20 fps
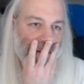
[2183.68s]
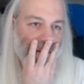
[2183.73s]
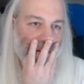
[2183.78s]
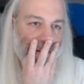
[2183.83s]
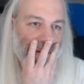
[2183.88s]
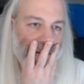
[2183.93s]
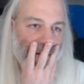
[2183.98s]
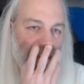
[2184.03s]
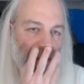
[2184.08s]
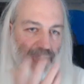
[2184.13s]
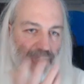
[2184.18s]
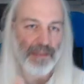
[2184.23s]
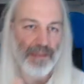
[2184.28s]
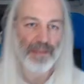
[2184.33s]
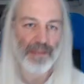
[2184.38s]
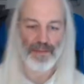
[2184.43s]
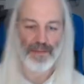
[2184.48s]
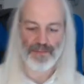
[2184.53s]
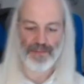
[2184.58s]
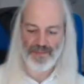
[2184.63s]

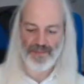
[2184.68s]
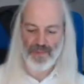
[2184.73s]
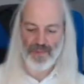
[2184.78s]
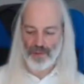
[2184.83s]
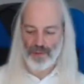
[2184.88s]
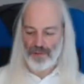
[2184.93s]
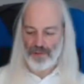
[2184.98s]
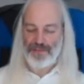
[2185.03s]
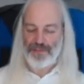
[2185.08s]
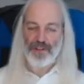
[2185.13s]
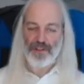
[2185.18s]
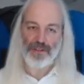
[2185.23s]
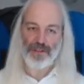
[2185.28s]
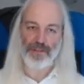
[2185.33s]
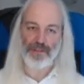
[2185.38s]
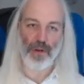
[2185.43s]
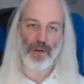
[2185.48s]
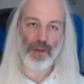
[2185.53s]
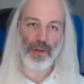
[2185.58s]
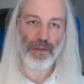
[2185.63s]
Yes. So first of
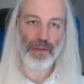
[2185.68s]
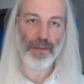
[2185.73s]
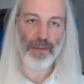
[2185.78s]
all,